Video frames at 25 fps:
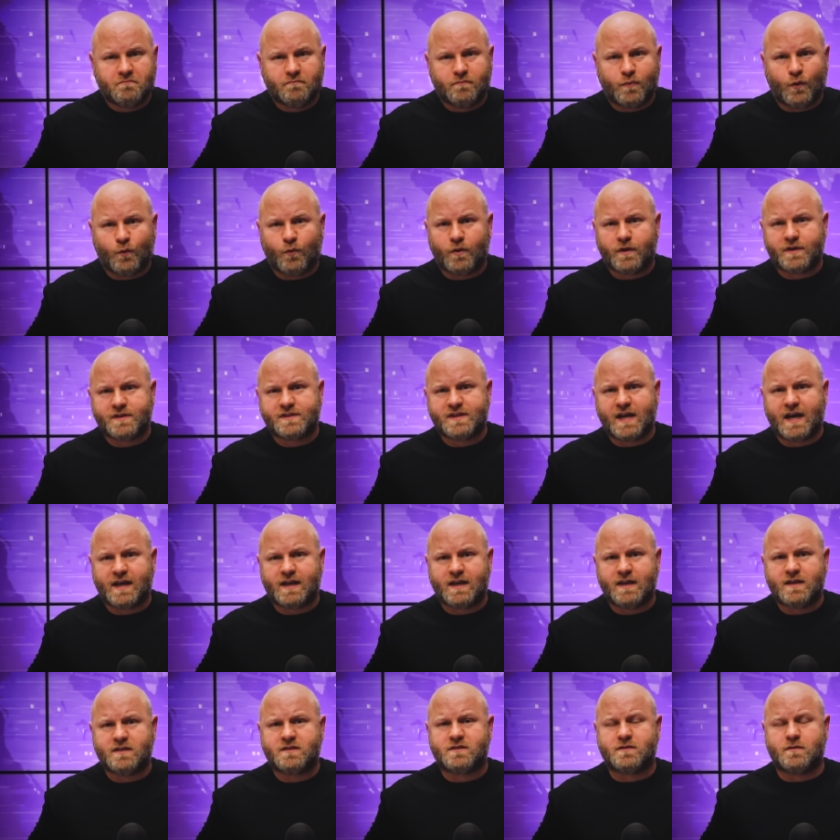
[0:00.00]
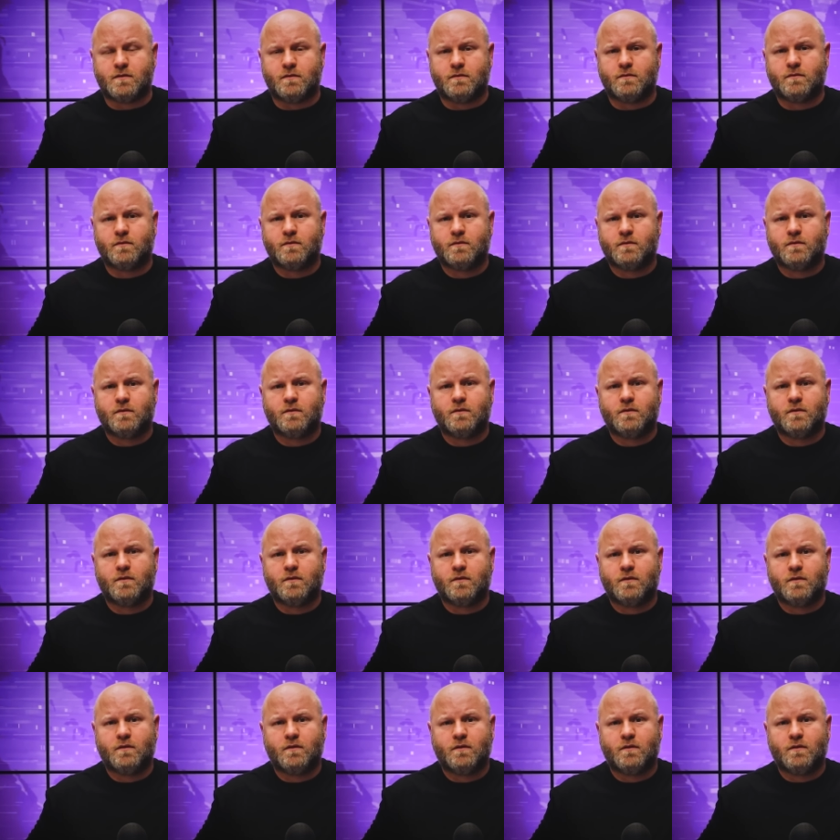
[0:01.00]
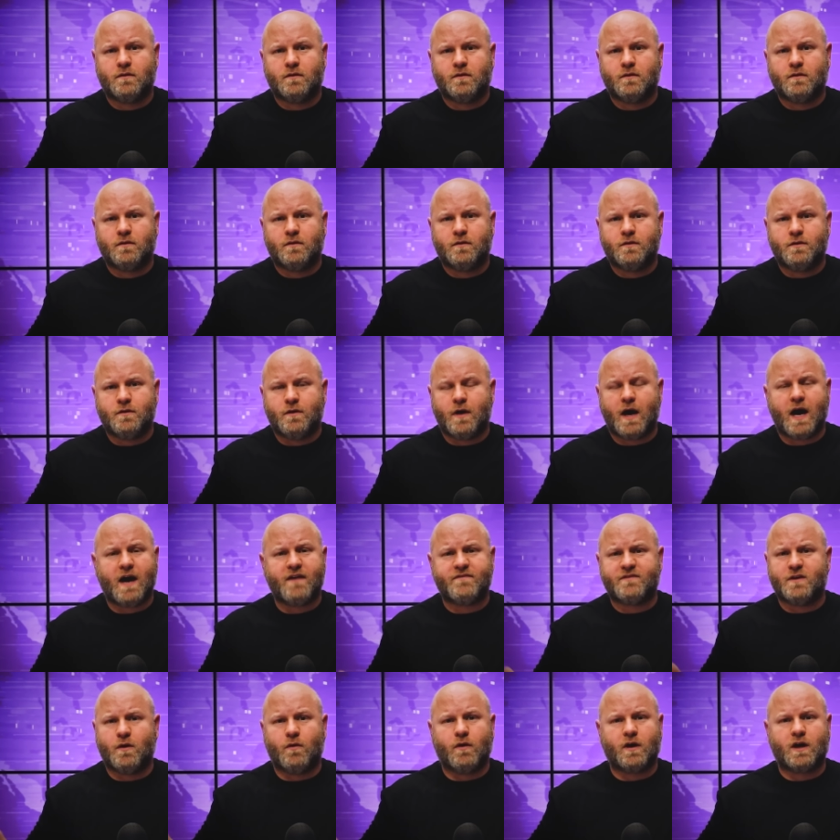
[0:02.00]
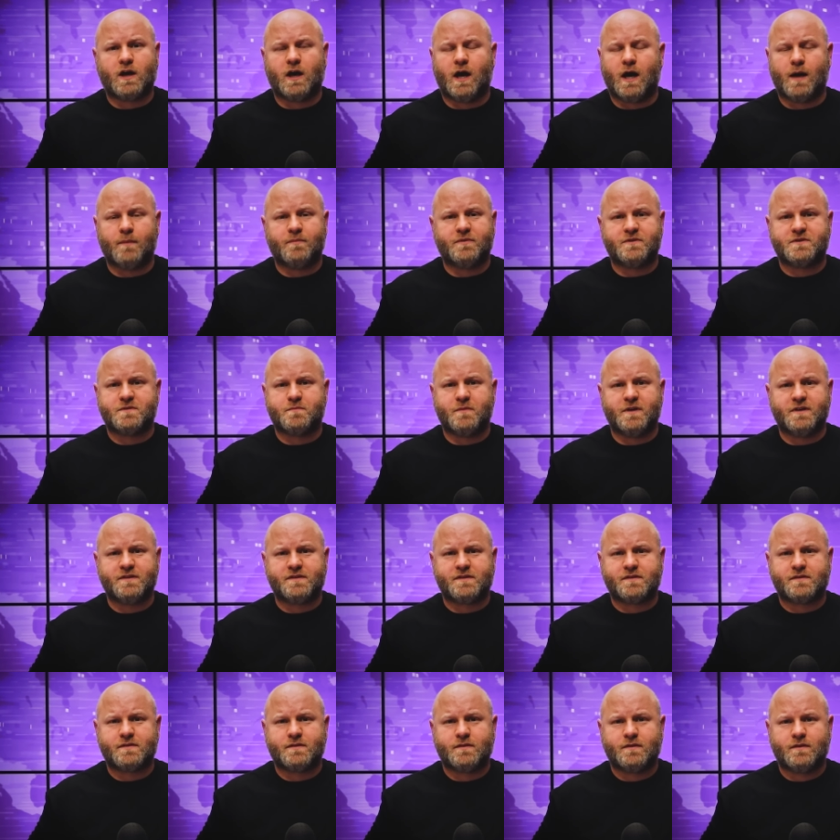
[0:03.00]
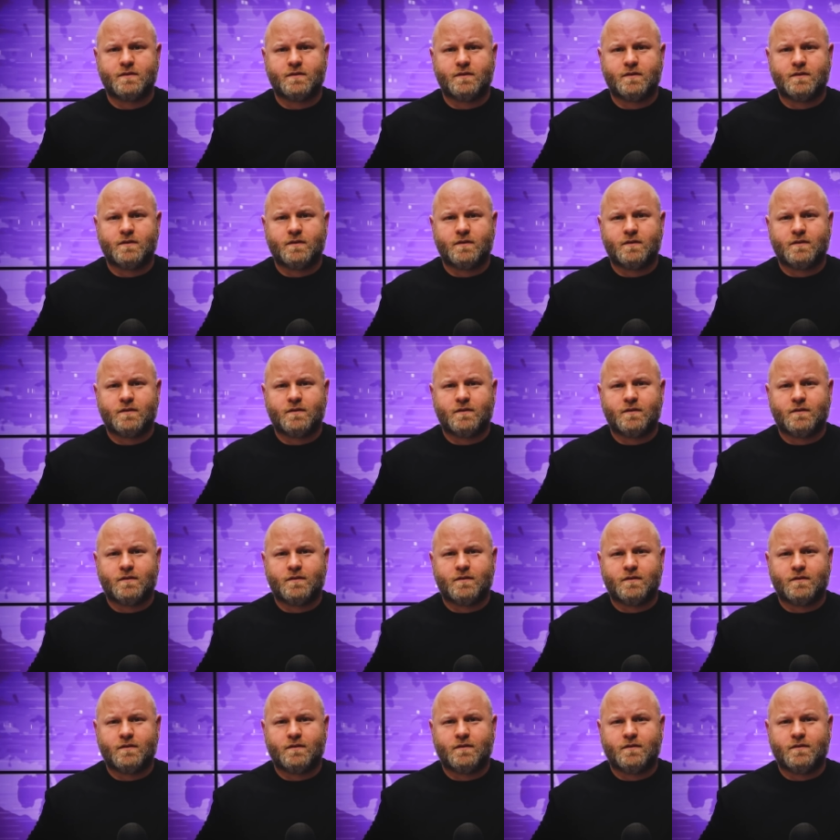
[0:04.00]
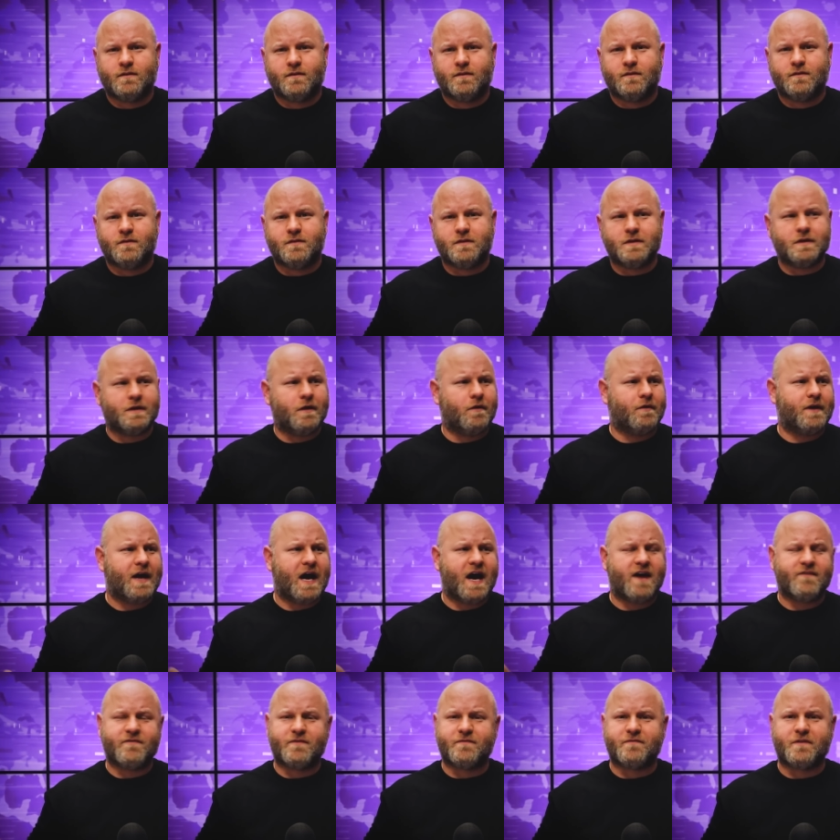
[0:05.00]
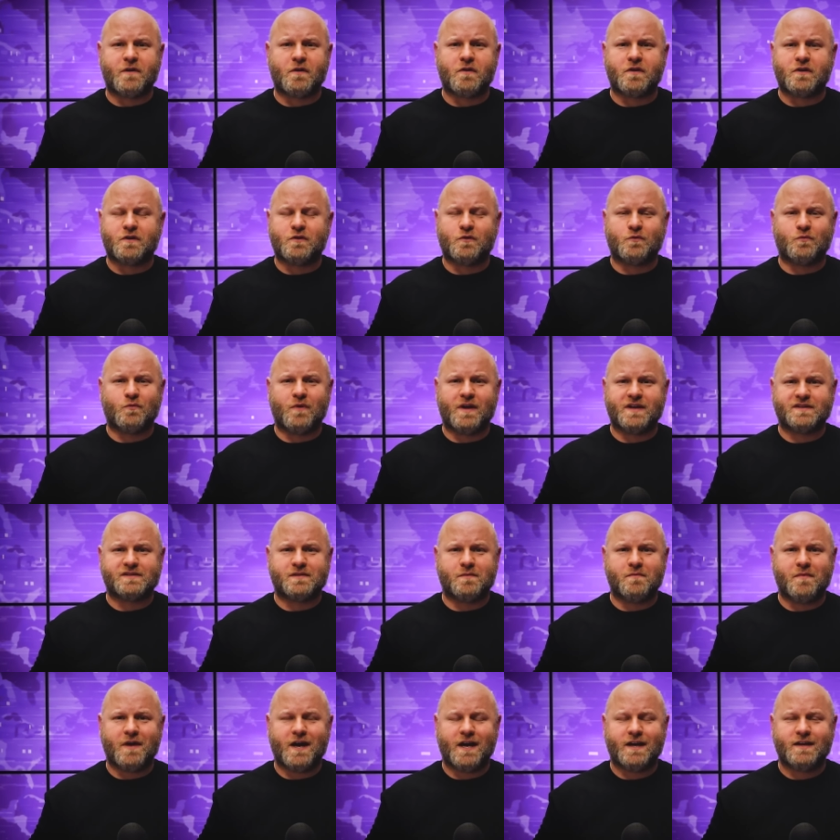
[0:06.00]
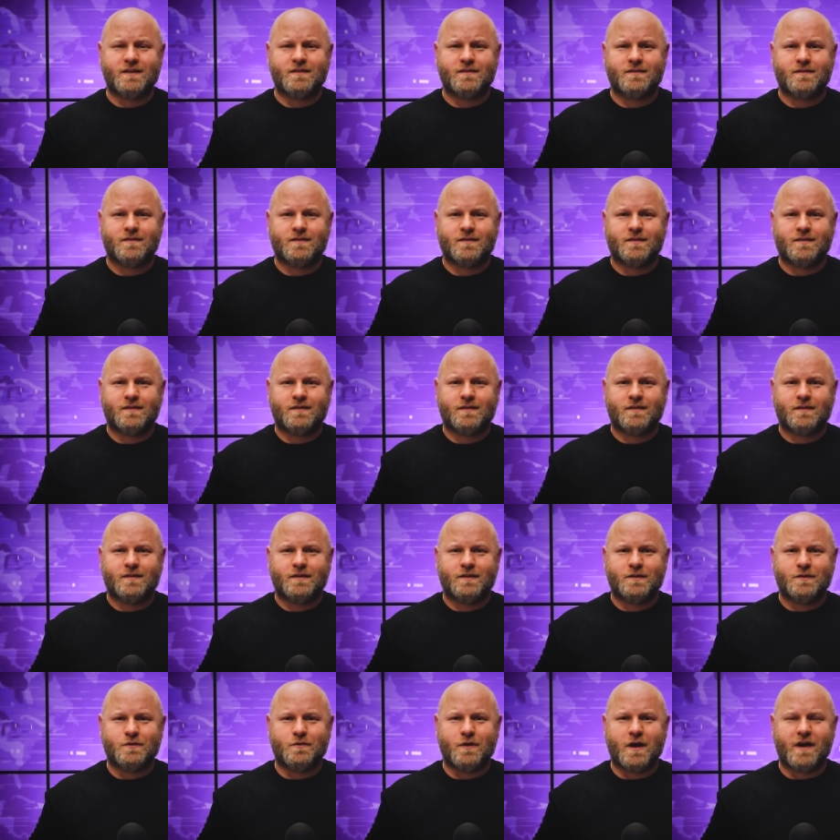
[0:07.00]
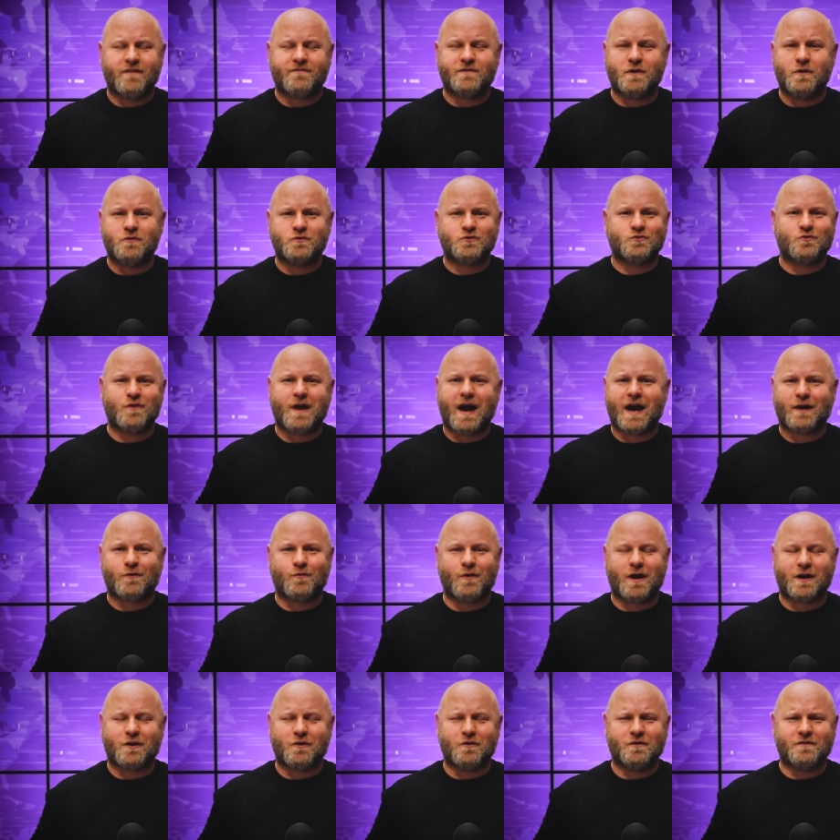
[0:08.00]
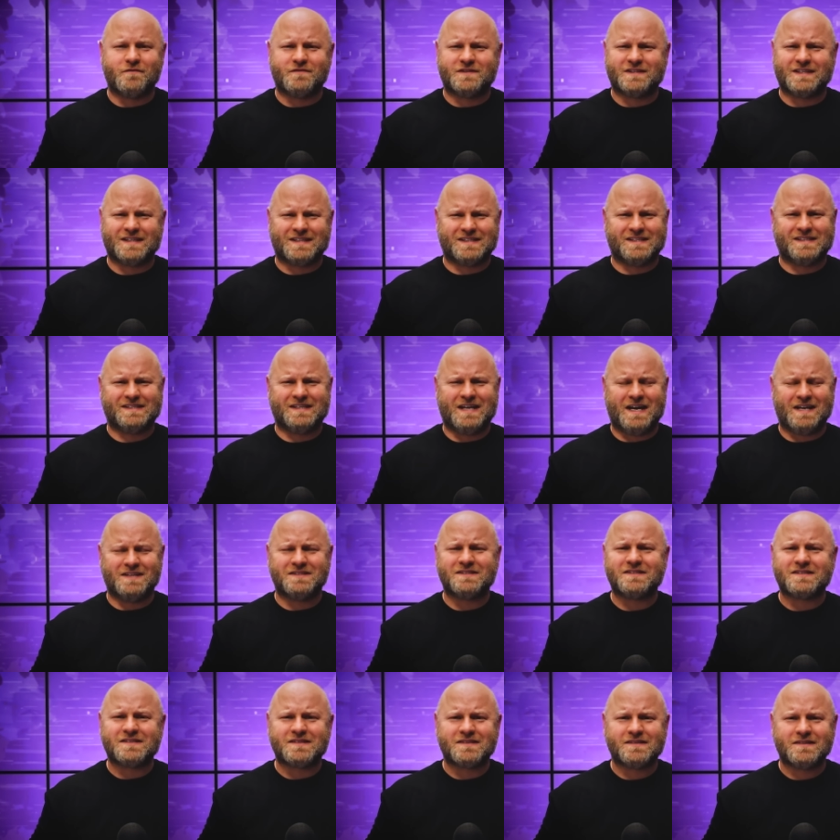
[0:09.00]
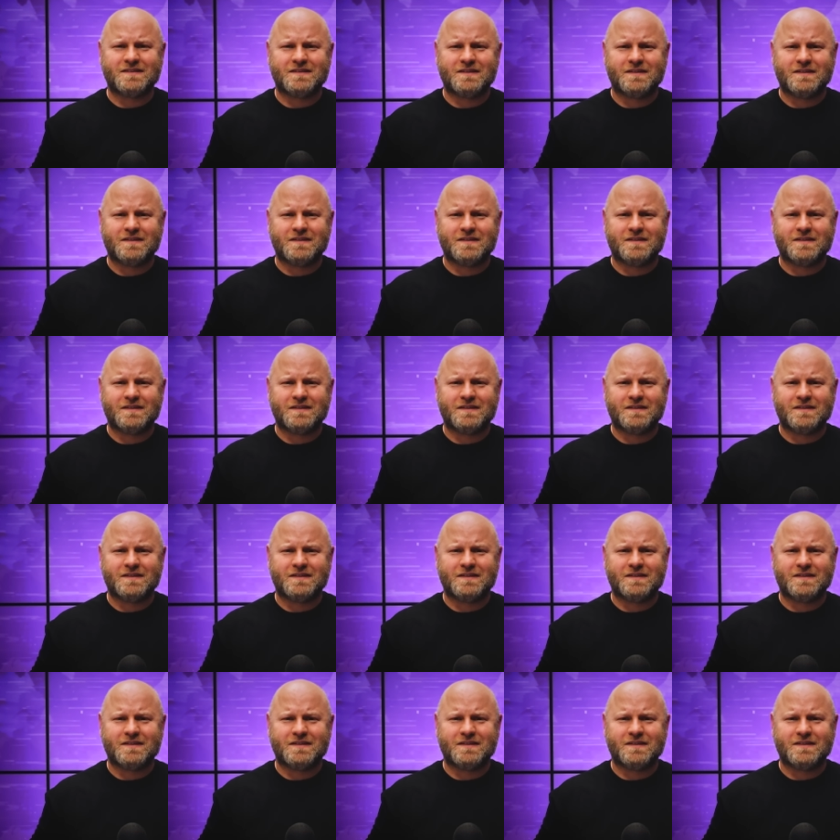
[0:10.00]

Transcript: But what does that get you? You have no accomplishments. You don't have a very good resume. You have no track record of success.